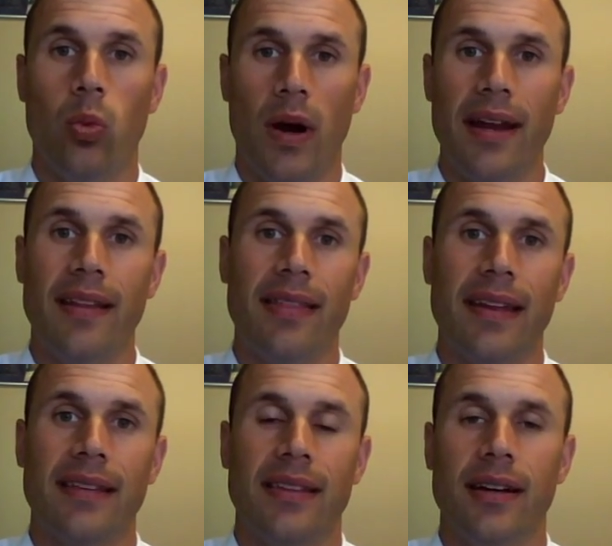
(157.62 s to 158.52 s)
why they
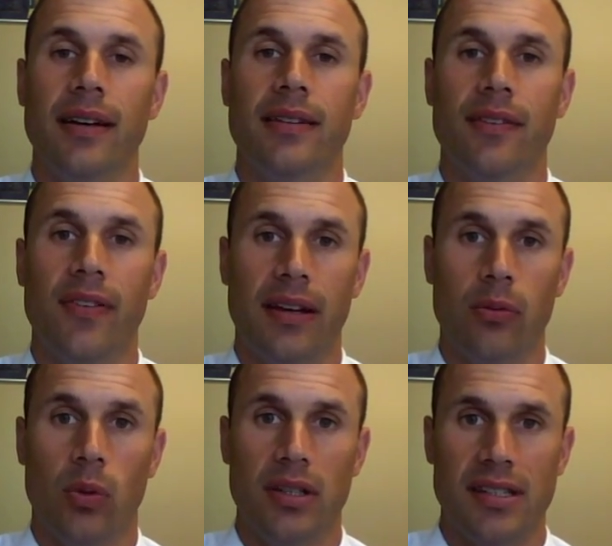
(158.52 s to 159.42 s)
think the
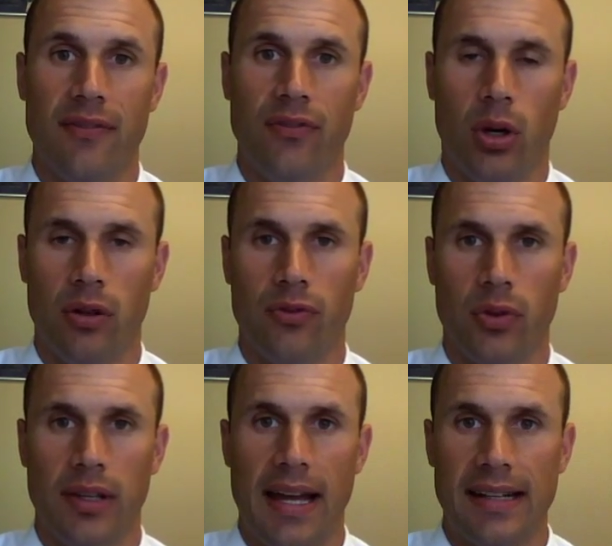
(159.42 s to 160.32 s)
defendant was at fault
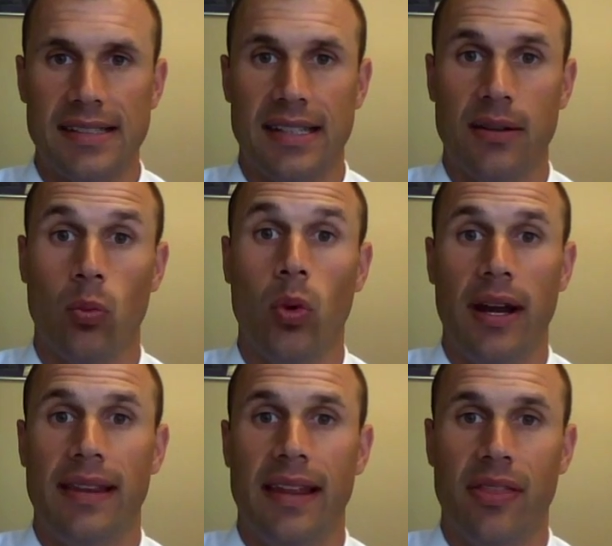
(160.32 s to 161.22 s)
for the accident and what
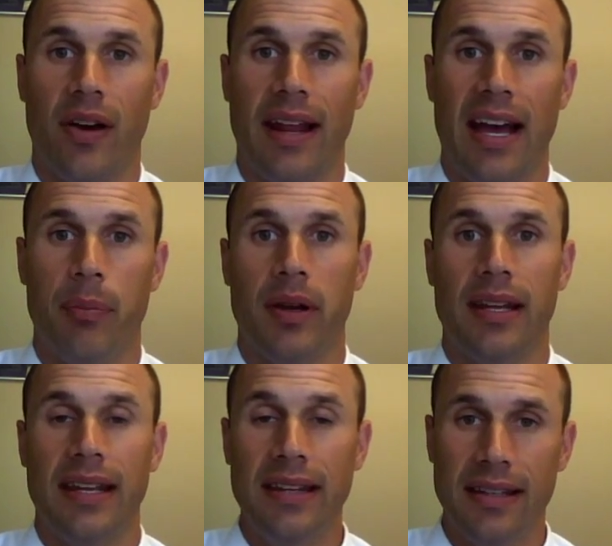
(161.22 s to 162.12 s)
they thought happened
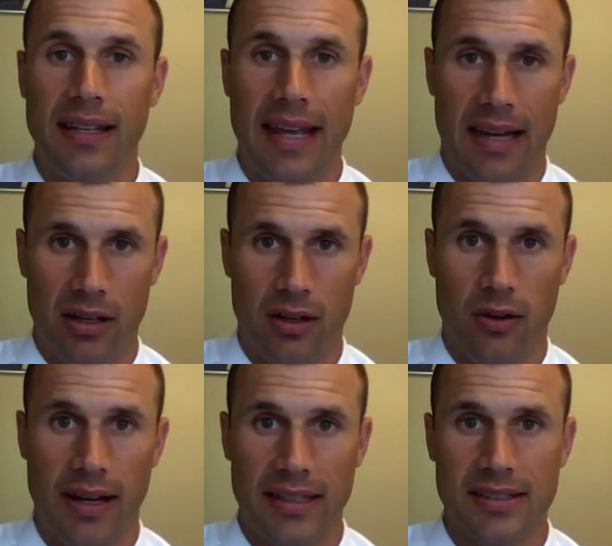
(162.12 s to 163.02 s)
in the
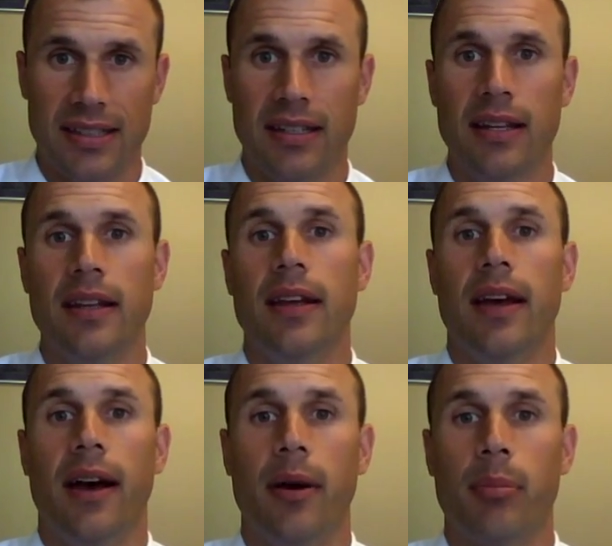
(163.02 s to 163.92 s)
car accident,
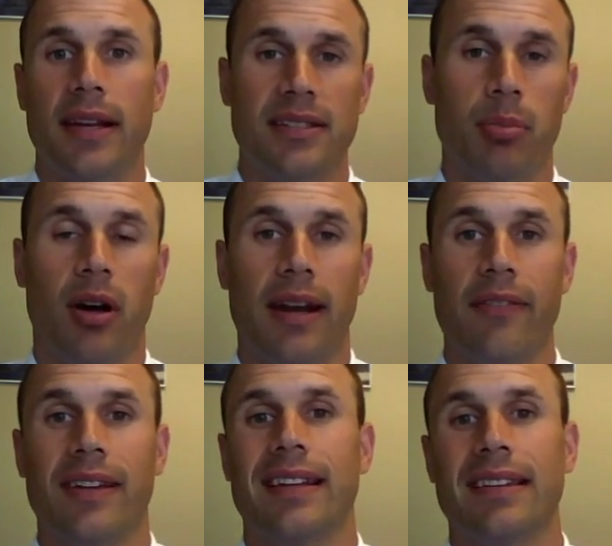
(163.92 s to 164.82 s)
based upon
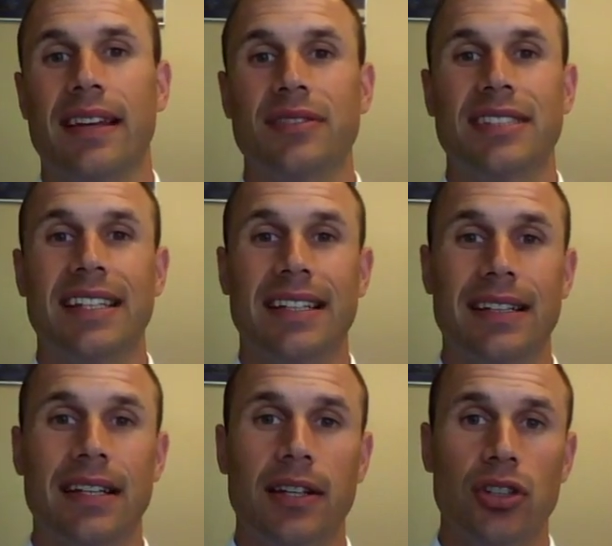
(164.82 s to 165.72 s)
everything that they've seen.
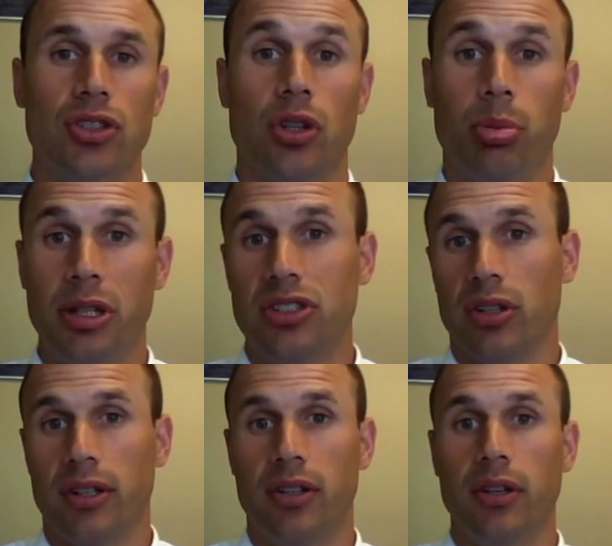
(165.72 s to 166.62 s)
So the police
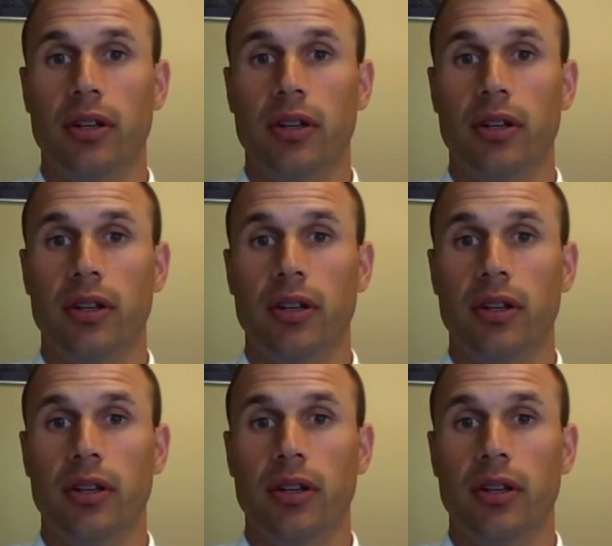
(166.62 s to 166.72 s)
are a